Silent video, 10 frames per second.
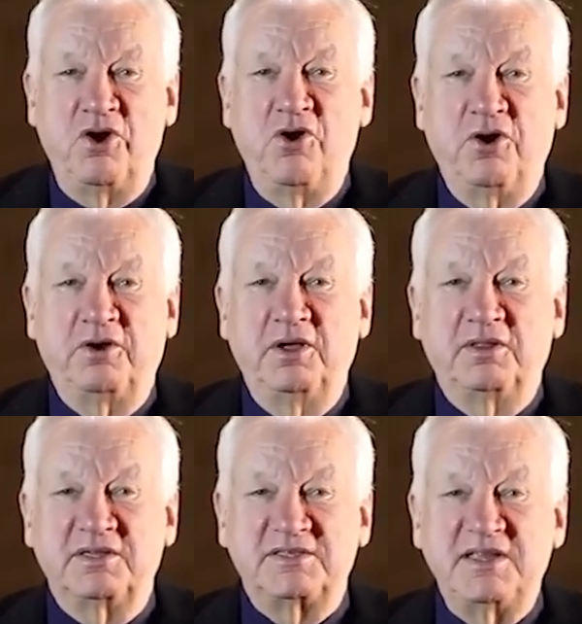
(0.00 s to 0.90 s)
Most of the
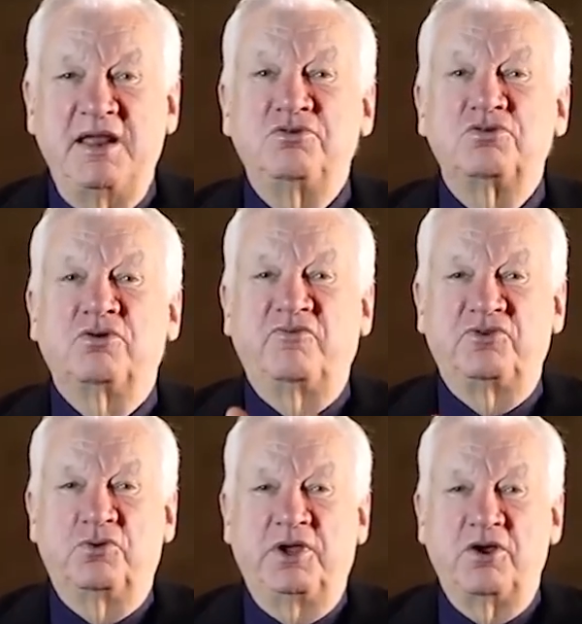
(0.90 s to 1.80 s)
literate
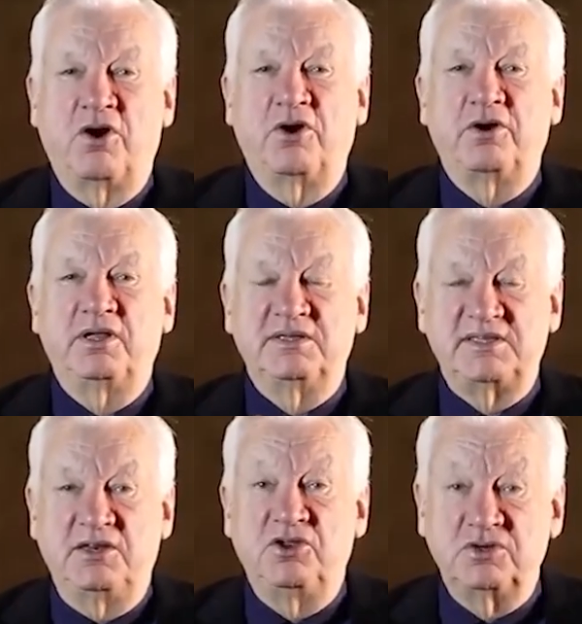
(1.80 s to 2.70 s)
subjects do not ask
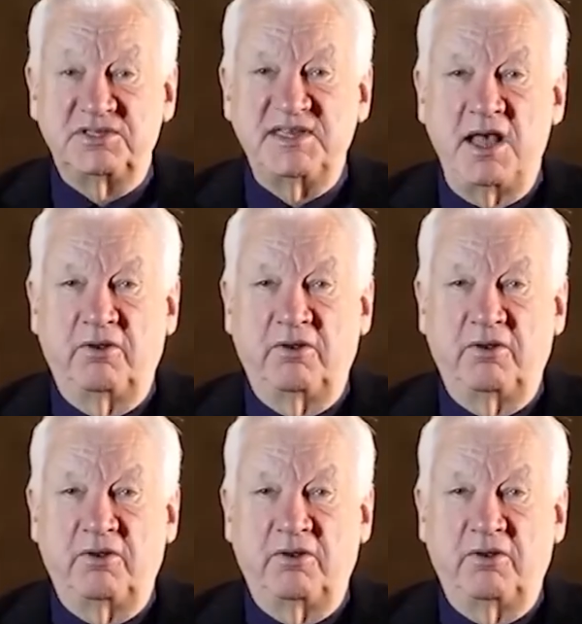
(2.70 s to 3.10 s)
that of